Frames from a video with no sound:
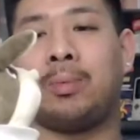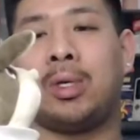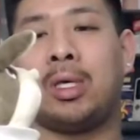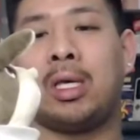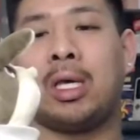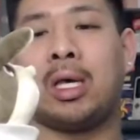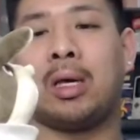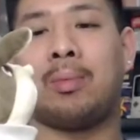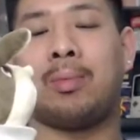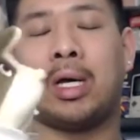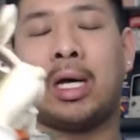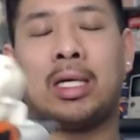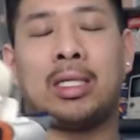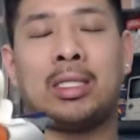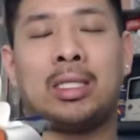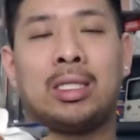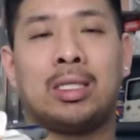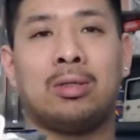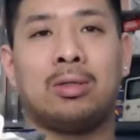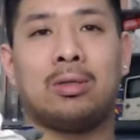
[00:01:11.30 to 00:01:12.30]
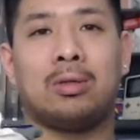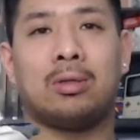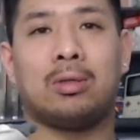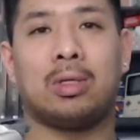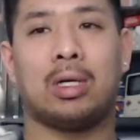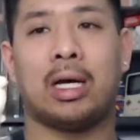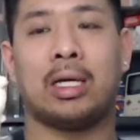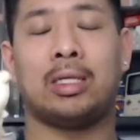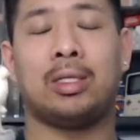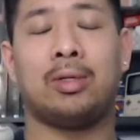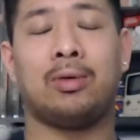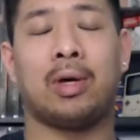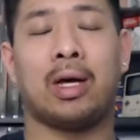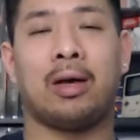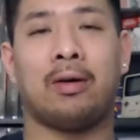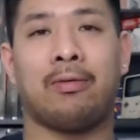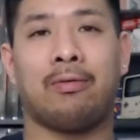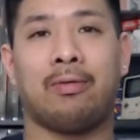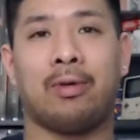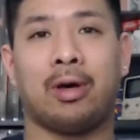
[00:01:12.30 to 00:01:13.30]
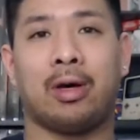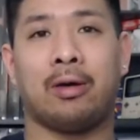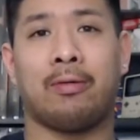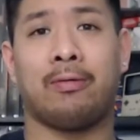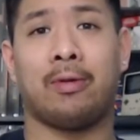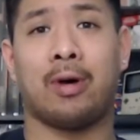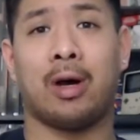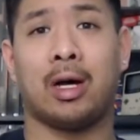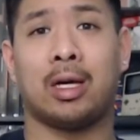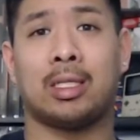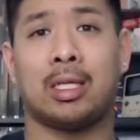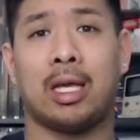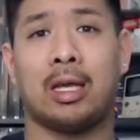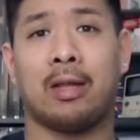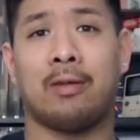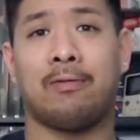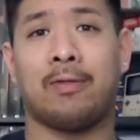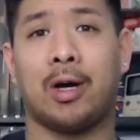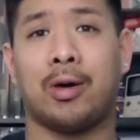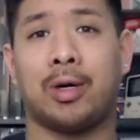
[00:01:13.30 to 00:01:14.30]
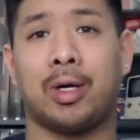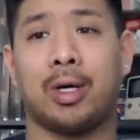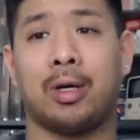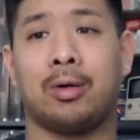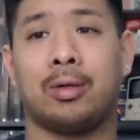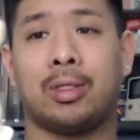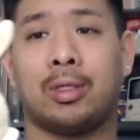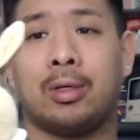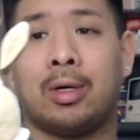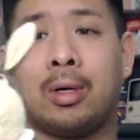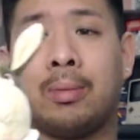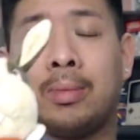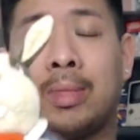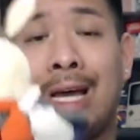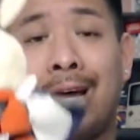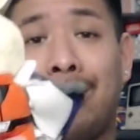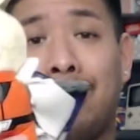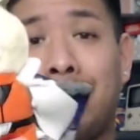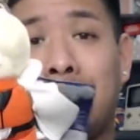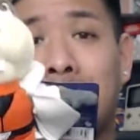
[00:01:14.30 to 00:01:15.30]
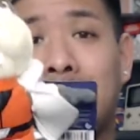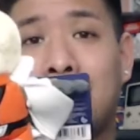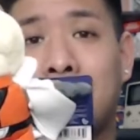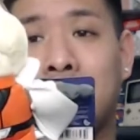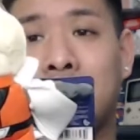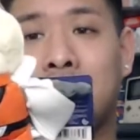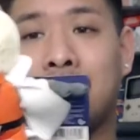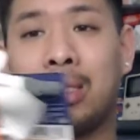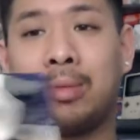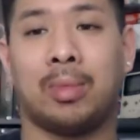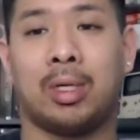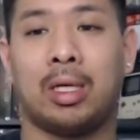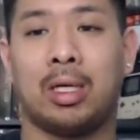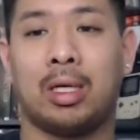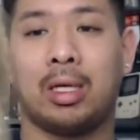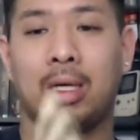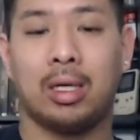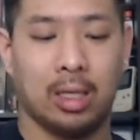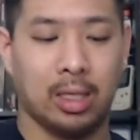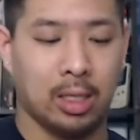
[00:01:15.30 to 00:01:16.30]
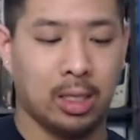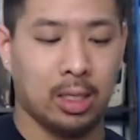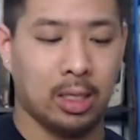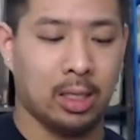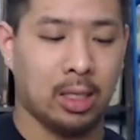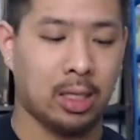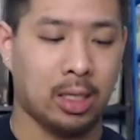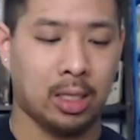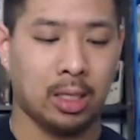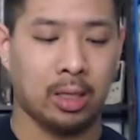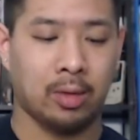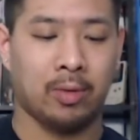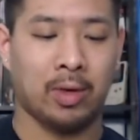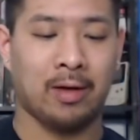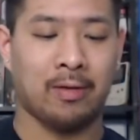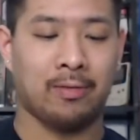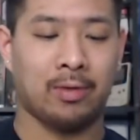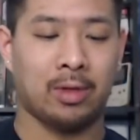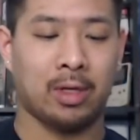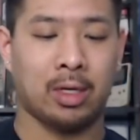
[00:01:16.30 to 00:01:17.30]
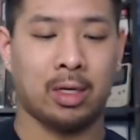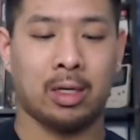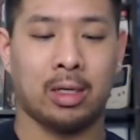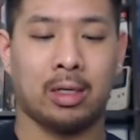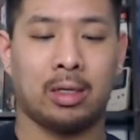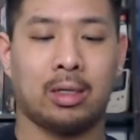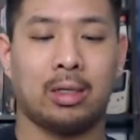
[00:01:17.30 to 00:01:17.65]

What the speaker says: yet, but I do have Fox and Falco, so I'm now missing a Slippy. We have the